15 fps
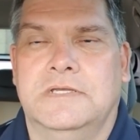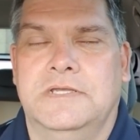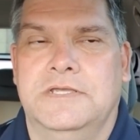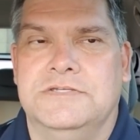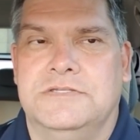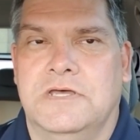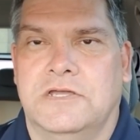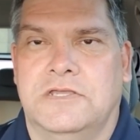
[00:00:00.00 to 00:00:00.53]

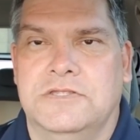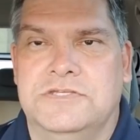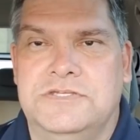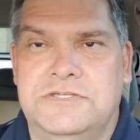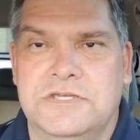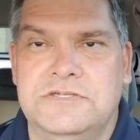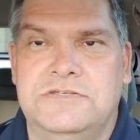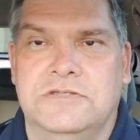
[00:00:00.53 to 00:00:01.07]
is not
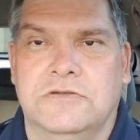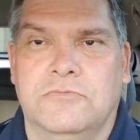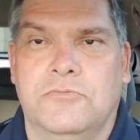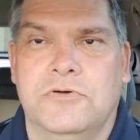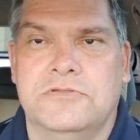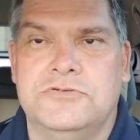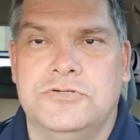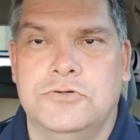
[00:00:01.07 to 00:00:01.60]
consistent
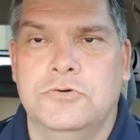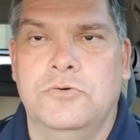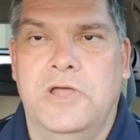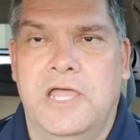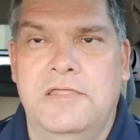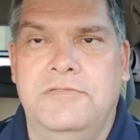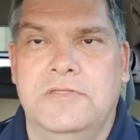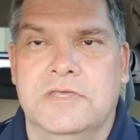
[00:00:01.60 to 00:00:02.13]
with true
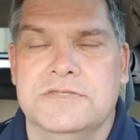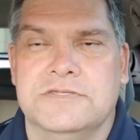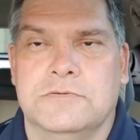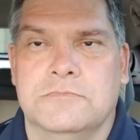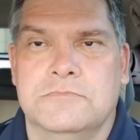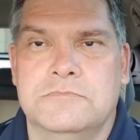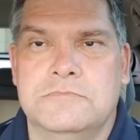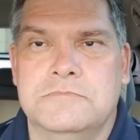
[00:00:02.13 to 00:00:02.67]

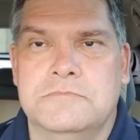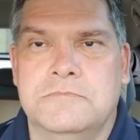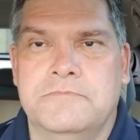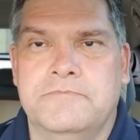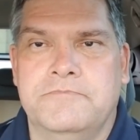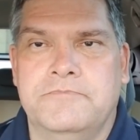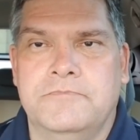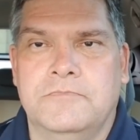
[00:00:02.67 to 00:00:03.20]
atheism.
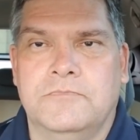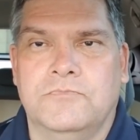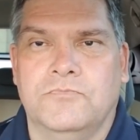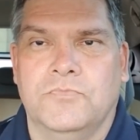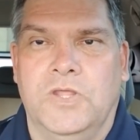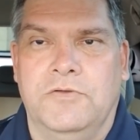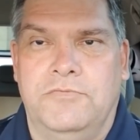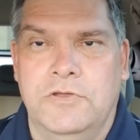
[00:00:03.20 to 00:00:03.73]

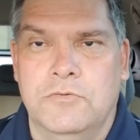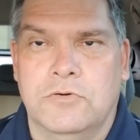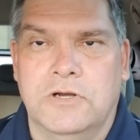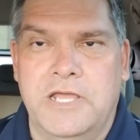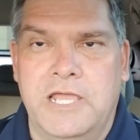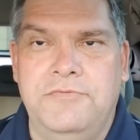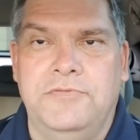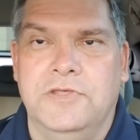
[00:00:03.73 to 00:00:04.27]
If you were an
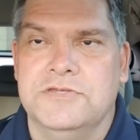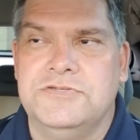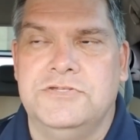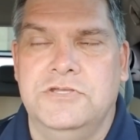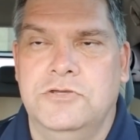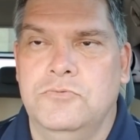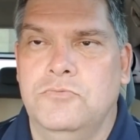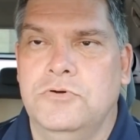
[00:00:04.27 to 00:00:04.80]
atheist,
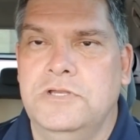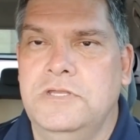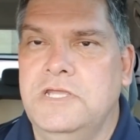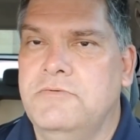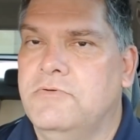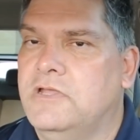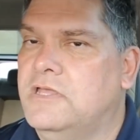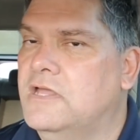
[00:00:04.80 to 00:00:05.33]
you wouldn't
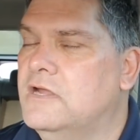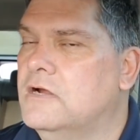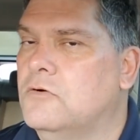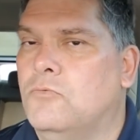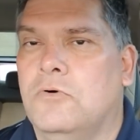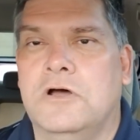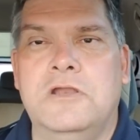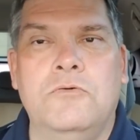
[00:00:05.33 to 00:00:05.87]
even care
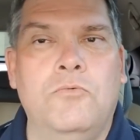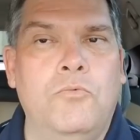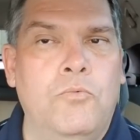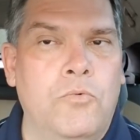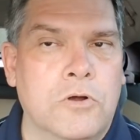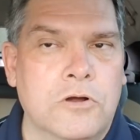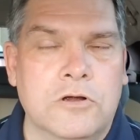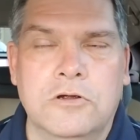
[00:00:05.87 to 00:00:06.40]
one
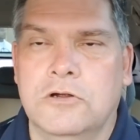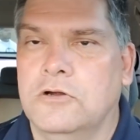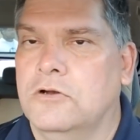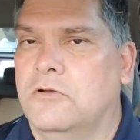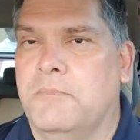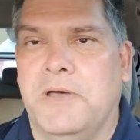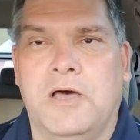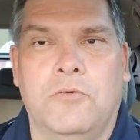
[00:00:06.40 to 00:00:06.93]

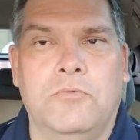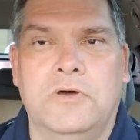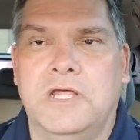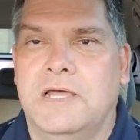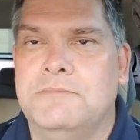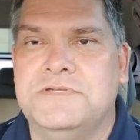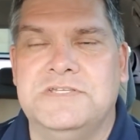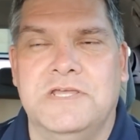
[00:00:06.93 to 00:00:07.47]
word about what
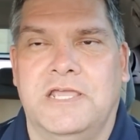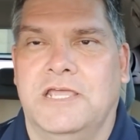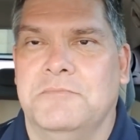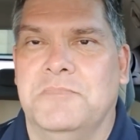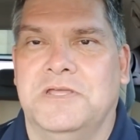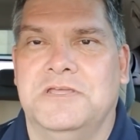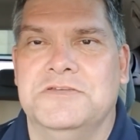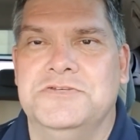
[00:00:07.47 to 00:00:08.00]
I'm saying,
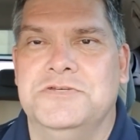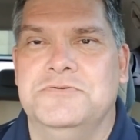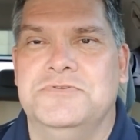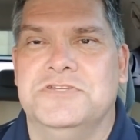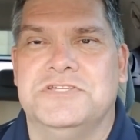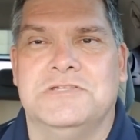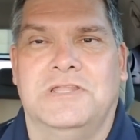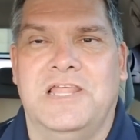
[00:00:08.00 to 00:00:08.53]
because you
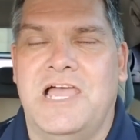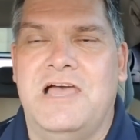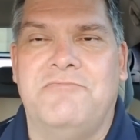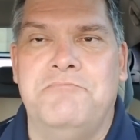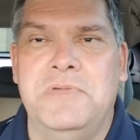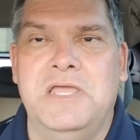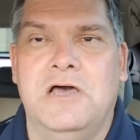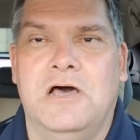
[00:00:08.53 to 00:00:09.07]
just
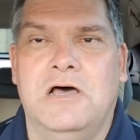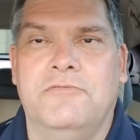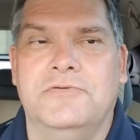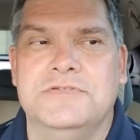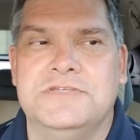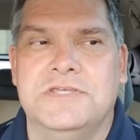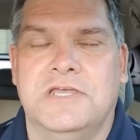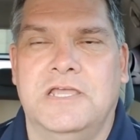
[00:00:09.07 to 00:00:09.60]
laugh me off
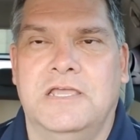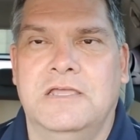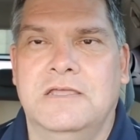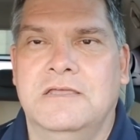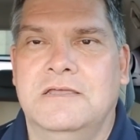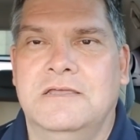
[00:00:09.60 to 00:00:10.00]
and say,